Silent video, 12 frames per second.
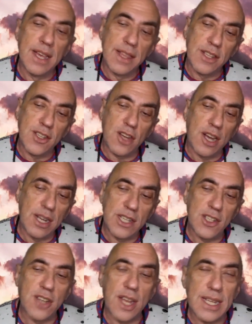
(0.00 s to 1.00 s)
The chart is
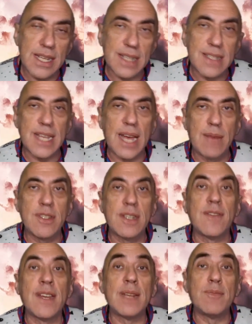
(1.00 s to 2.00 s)
showing it's time to
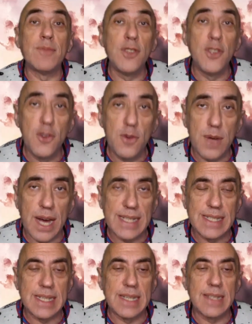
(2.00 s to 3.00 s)
develop new
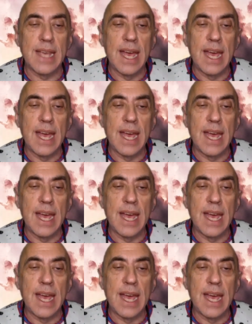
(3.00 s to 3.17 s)
ideas